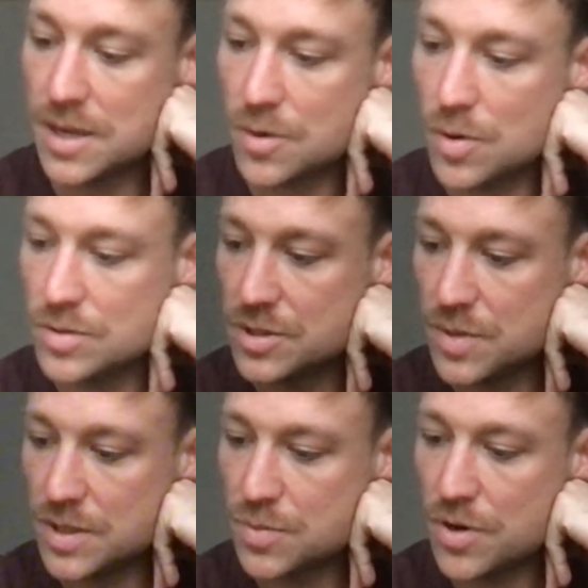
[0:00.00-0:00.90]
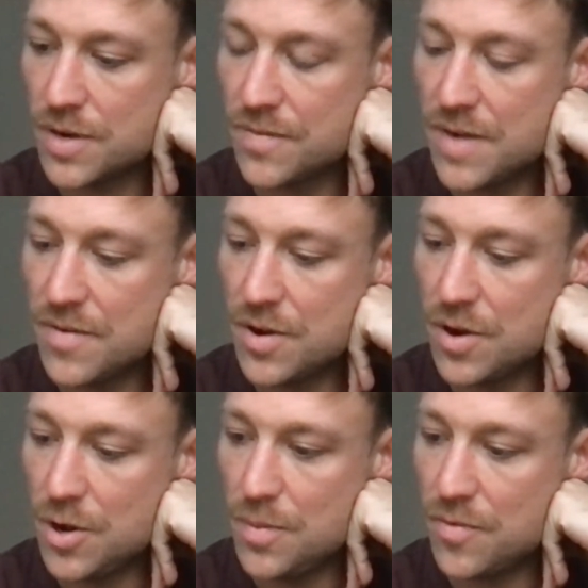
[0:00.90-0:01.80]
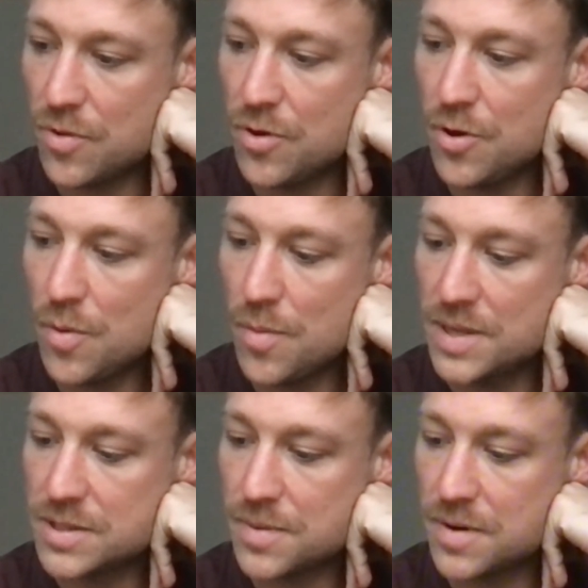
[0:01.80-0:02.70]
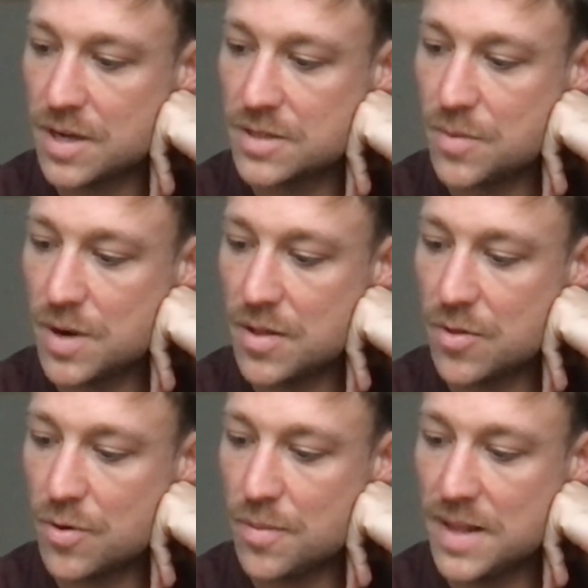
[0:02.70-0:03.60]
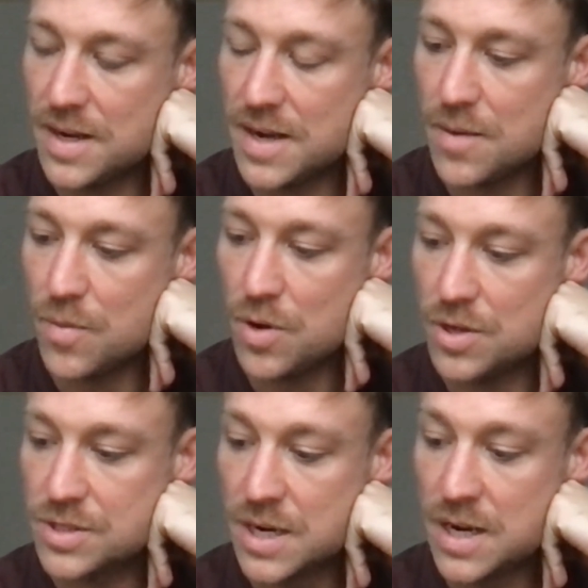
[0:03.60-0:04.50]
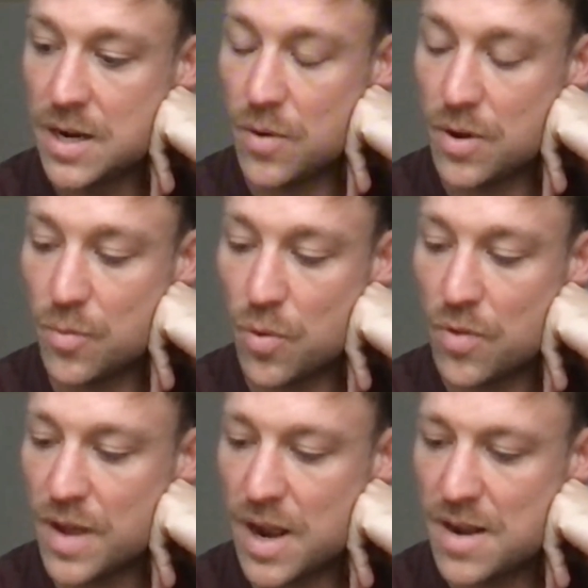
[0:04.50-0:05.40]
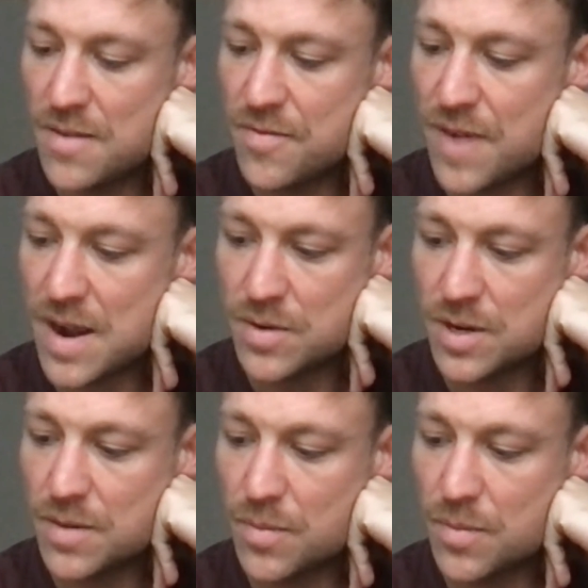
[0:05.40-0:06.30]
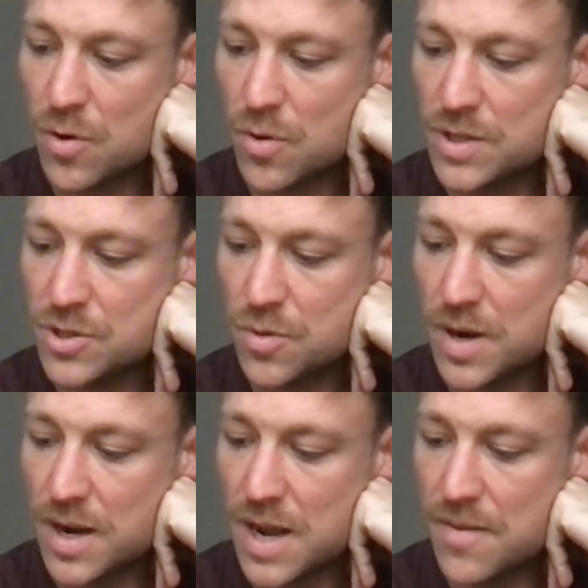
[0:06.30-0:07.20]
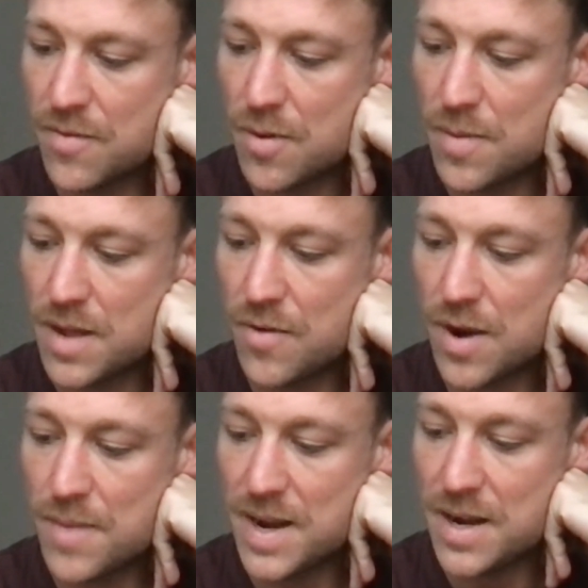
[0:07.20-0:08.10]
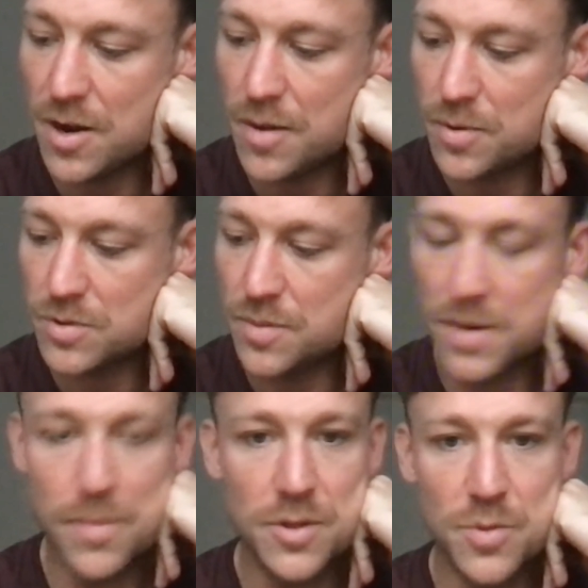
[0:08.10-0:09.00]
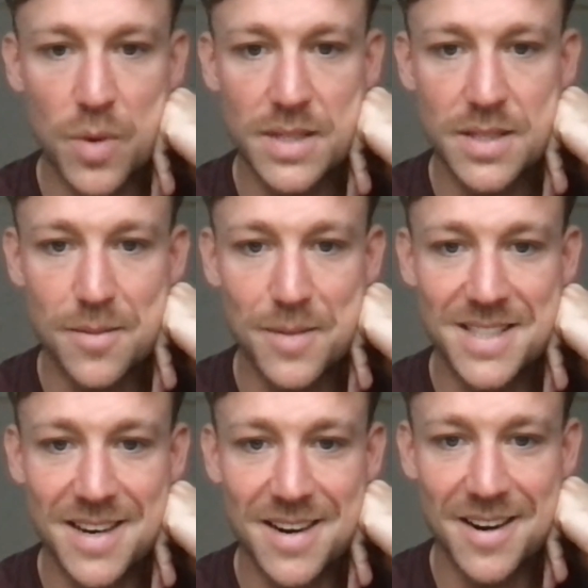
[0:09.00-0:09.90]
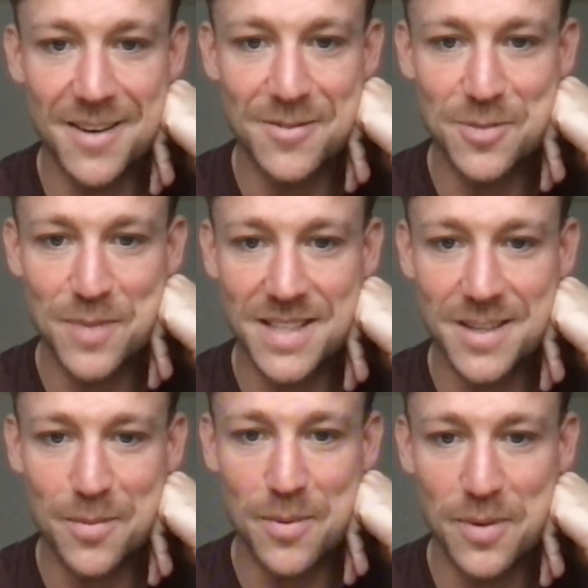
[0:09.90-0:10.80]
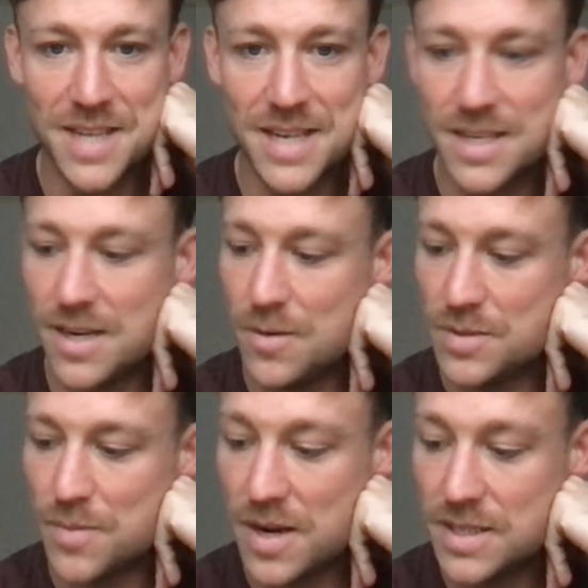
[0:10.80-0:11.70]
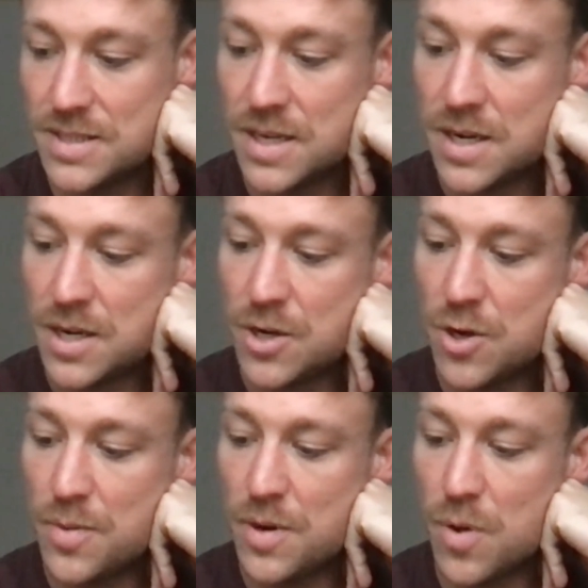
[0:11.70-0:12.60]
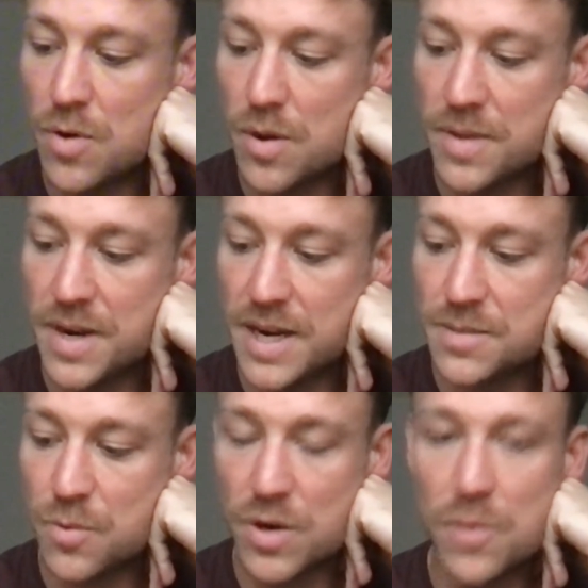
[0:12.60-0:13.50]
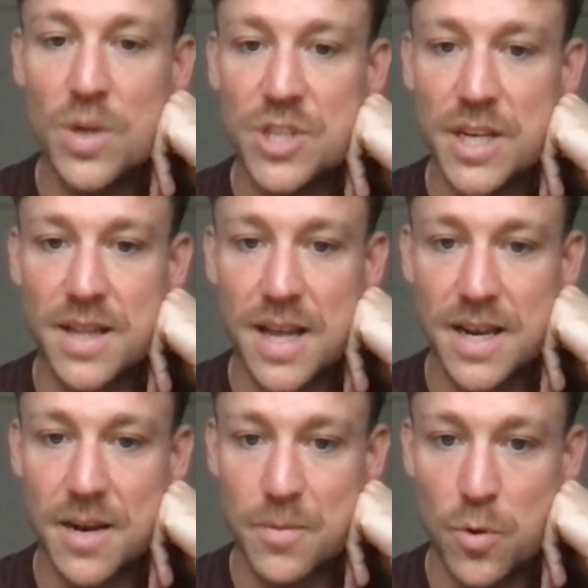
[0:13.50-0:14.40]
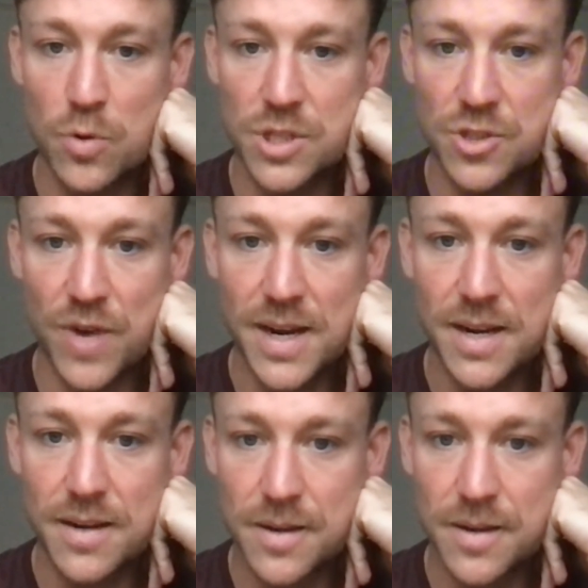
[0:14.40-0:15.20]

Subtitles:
that quote as well. It's one I've never heard before, that no one picked up a glass of wine and thought it made their day worse. Well, one that I found, and not quite sure where it came from, either I made it up or somebody much wiser than me said it and I've just picked it up and pretended it was mine, is nobody woke up the next morning wishing they'd had more to drink,